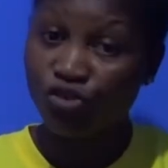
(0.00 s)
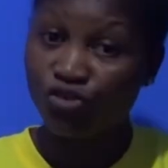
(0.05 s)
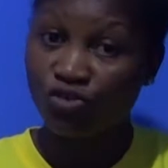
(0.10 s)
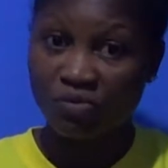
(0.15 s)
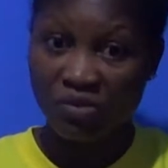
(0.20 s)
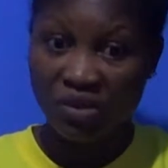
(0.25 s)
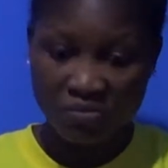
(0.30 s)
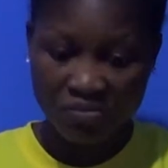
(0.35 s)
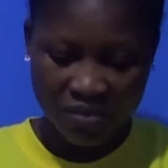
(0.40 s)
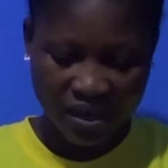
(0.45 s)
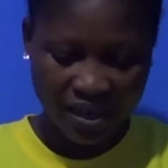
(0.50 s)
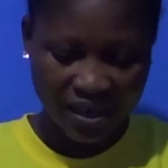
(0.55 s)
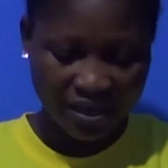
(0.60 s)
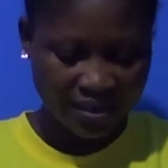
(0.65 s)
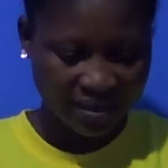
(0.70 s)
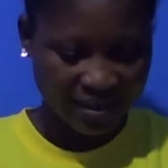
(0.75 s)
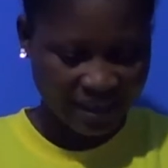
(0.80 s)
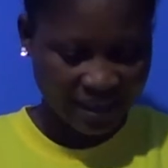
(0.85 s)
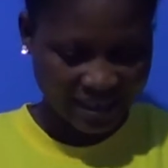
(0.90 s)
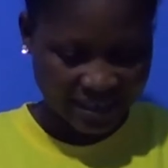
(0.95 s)
remember,
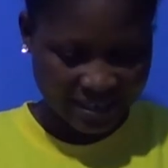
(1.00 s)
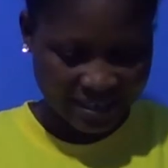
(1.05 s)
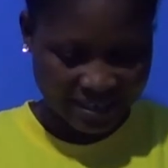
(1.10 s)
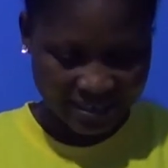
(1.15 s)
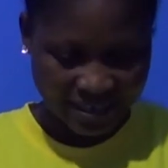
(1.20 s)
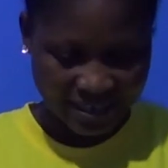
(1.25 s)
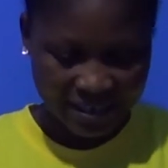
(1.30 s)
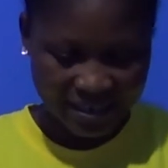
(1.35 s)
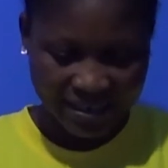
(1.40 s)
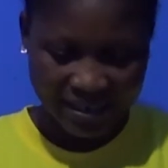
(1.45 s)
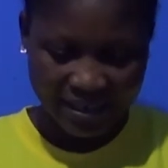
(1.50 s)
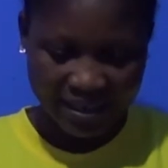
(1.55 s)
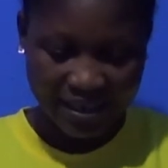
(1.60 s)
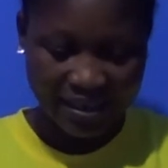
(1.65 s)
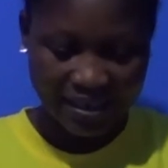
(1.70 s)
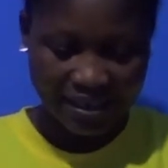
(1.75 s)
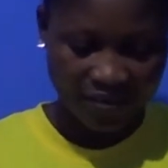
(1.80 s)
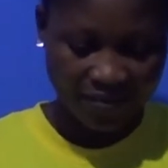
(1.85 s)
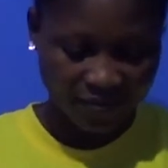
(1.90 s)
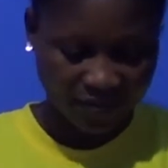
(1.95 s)
like I said in
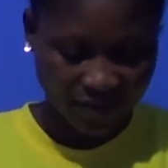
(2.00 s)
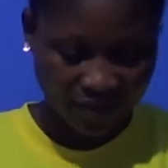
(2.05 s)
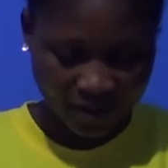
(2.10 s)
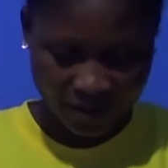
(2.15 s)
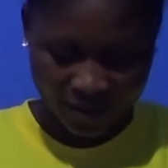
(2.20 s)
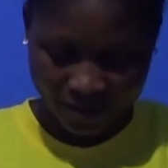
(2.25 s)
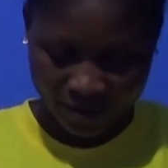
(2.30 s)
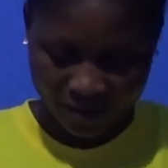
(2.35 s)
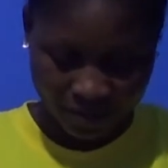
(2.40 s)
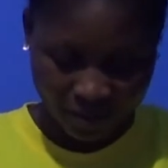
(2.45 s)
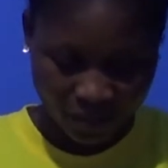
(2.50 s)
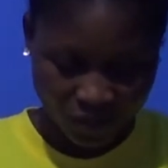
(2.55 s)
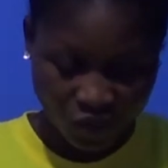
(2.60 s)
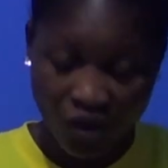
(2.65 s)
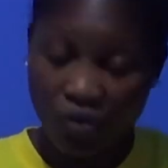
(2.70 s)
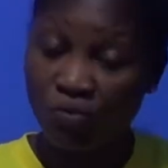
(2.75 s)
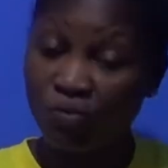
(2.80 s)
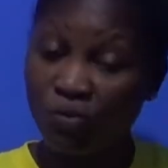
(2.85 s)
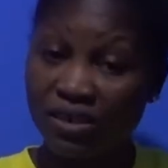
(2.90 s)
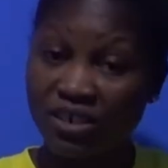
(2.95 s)
the
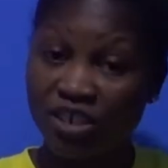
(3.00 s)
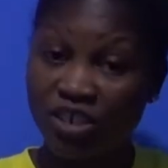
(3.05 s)
when we were